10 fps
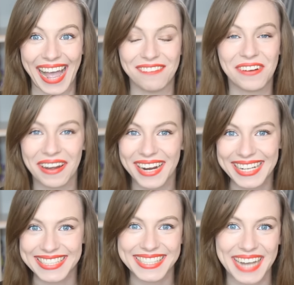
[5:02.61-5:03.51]
I'm wearing
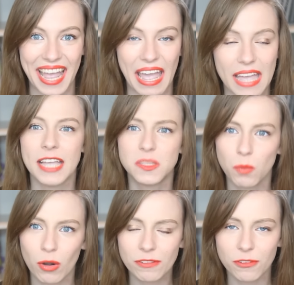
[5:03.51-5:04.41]
it today. It's
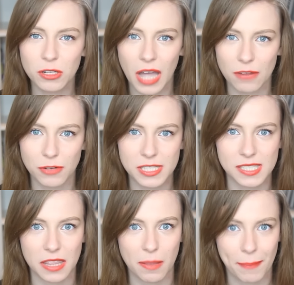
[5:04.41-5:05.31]
more full coverage
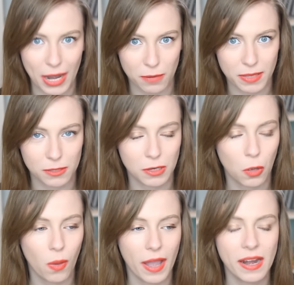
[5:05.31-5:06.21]
than the Bare
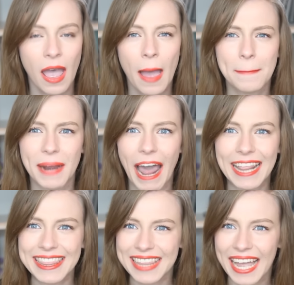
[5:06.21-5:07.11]
Mineral one, but I
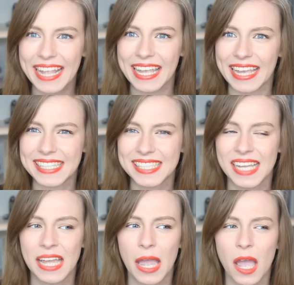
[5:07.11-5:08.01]
like it
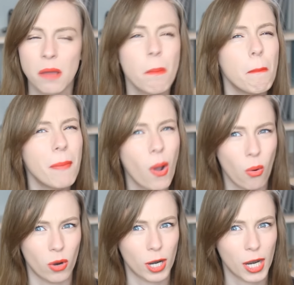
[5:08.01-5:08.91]

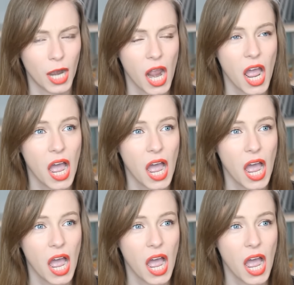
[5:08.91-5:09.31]
more.